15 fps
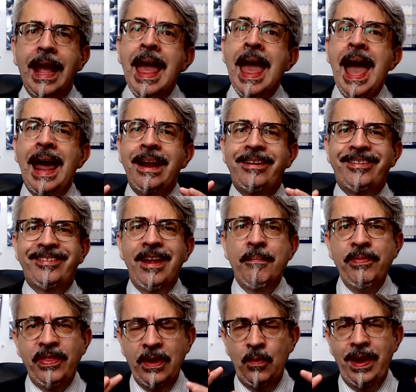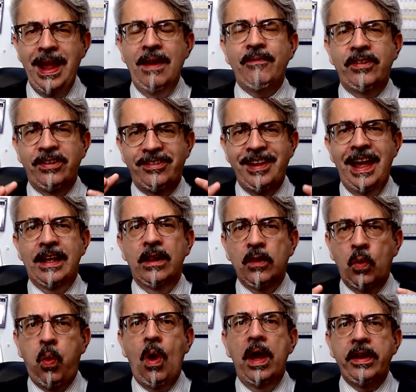And it's something we have to tackle
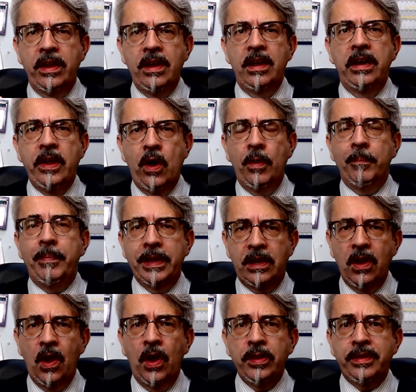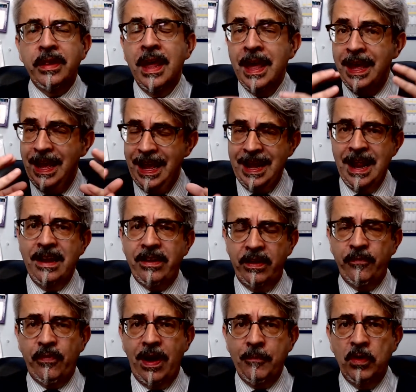quite early on because in Entity
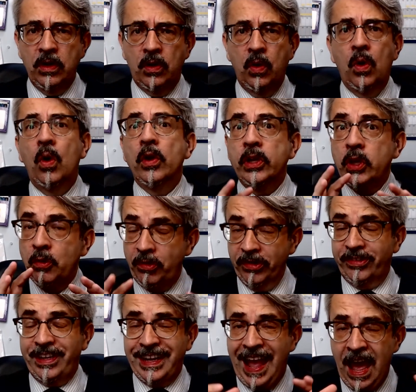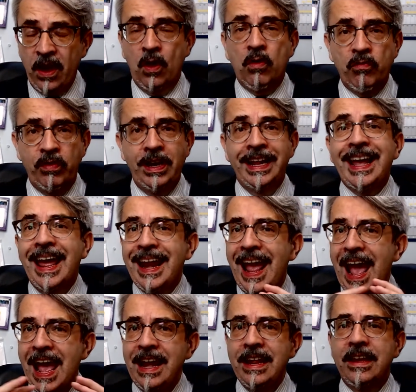Framework Core, you just cannot really get
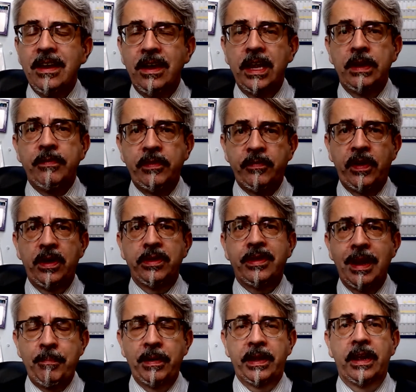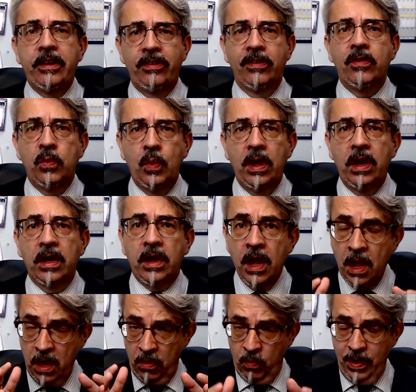any kind of advanced application to work
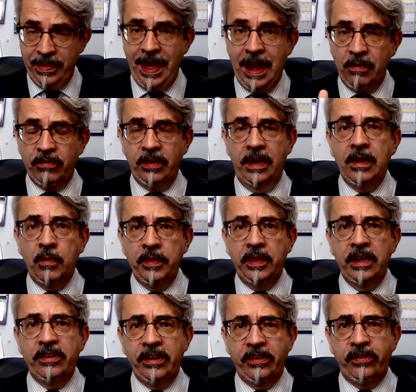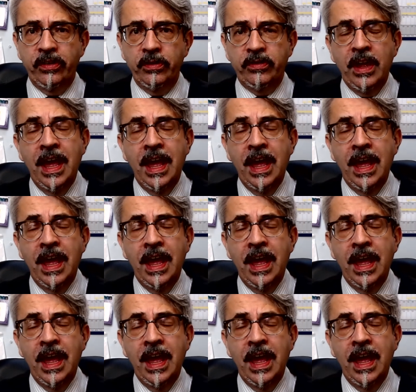without dealing with these issues.